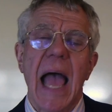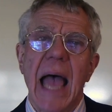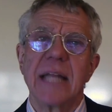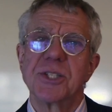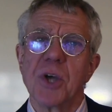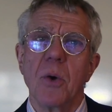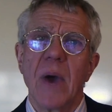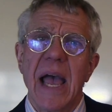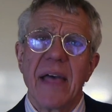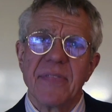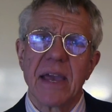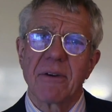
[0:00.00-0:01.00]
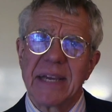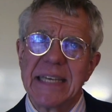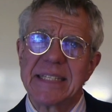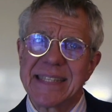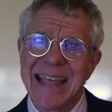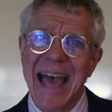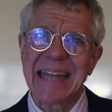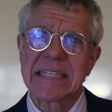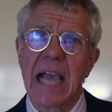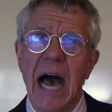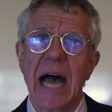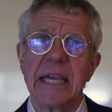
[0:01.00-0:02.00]
And so there is that
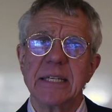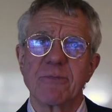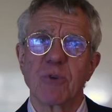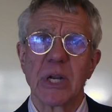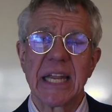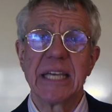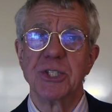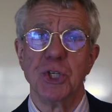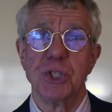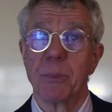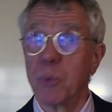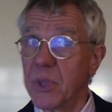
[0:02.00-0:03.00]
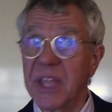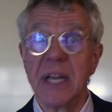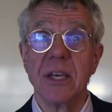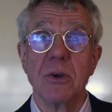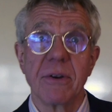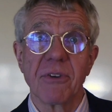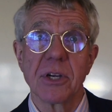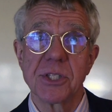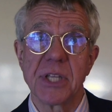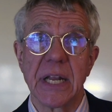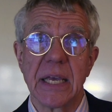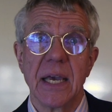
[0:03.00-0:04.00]
kind of relationship within a
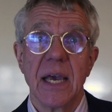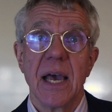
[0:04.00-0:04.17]
university.